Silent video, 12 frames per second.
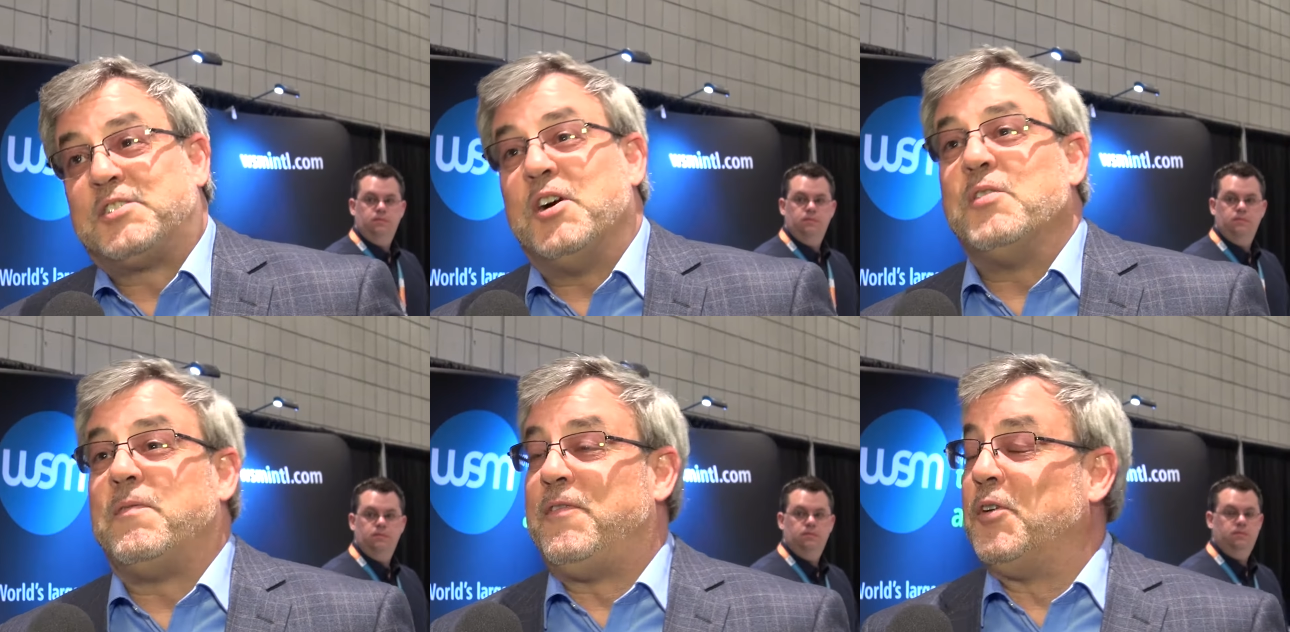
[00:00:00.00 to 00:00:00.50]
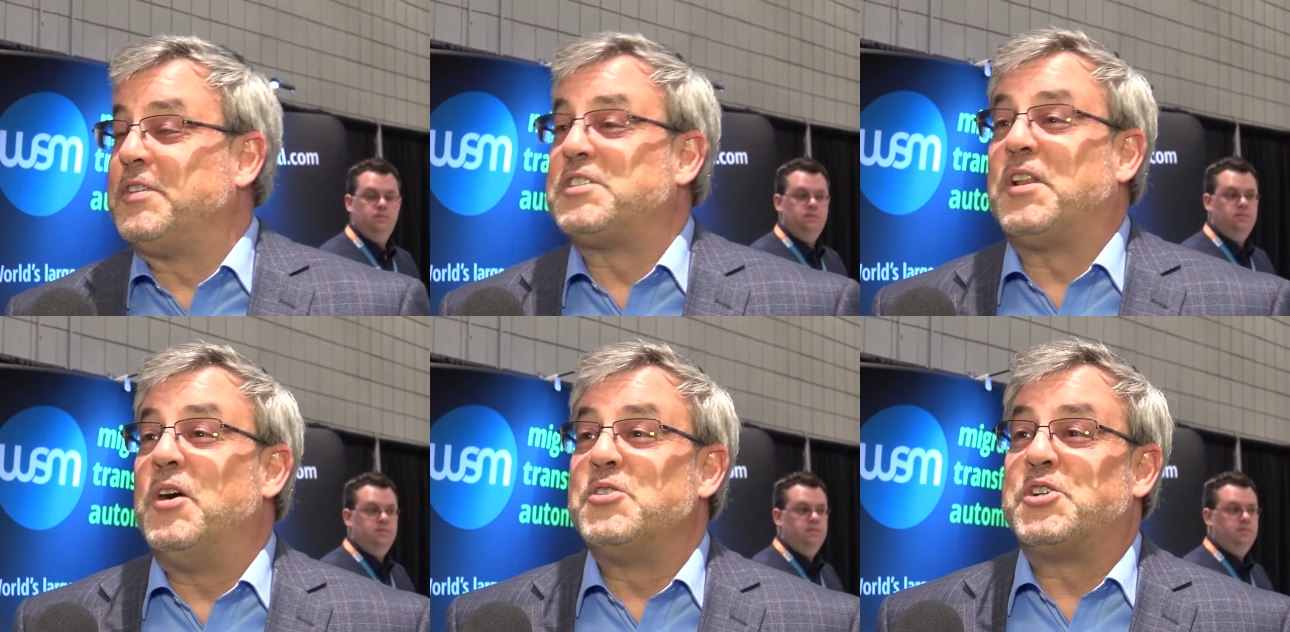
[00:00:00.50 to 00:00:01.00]
Speaker 1: so full
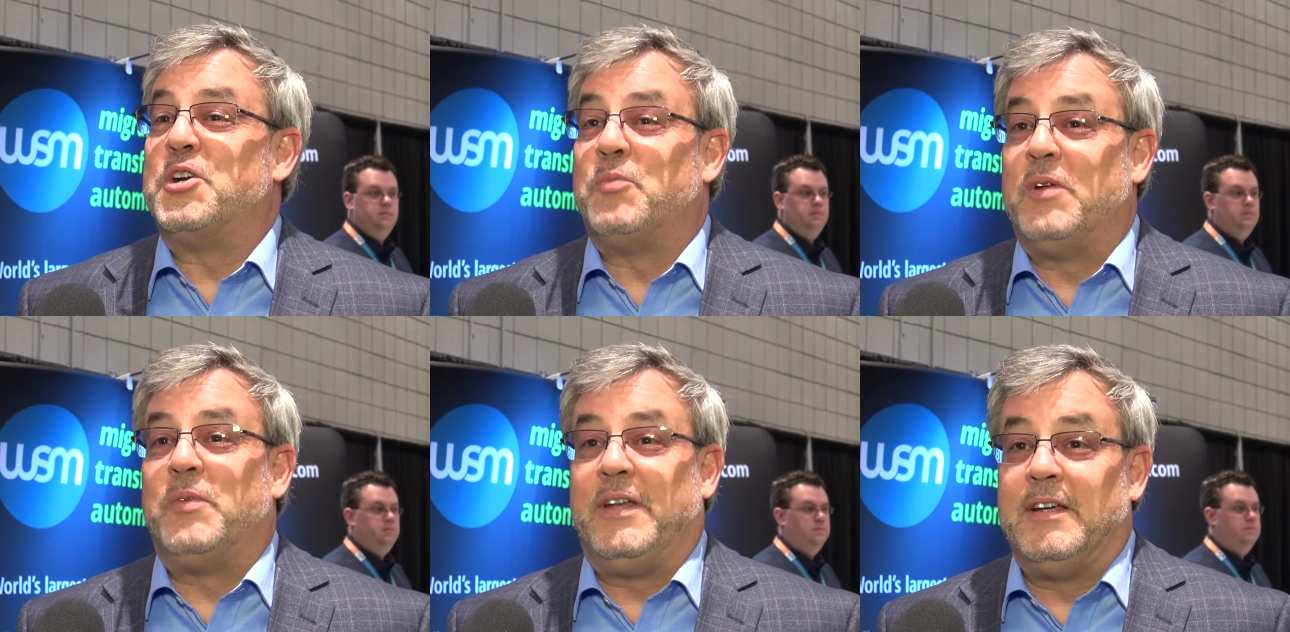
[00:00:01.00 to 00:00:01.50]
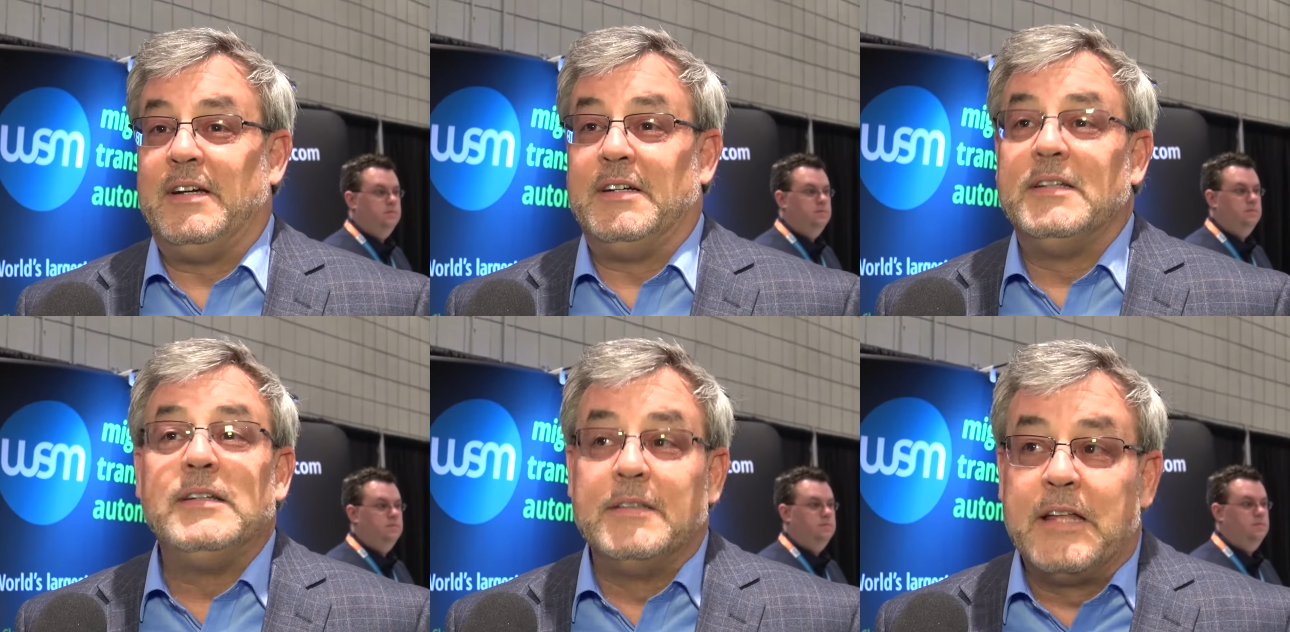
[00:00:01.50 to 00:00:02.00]
disclosure, when we
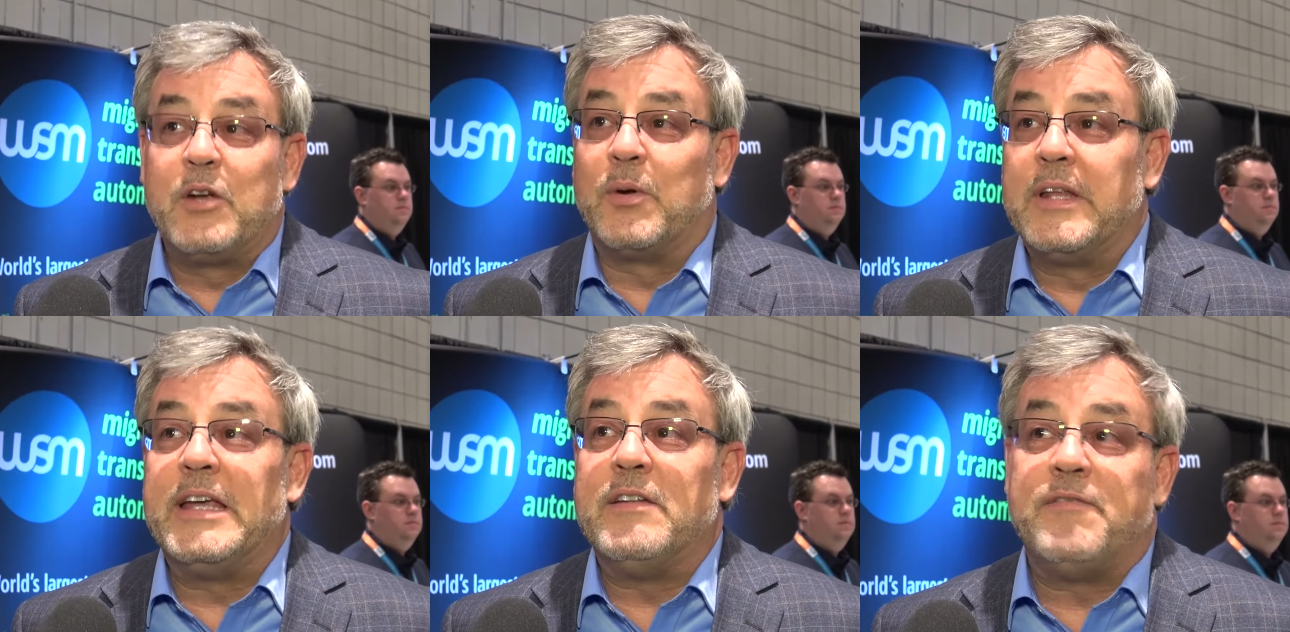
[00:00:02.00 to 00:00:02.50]
literally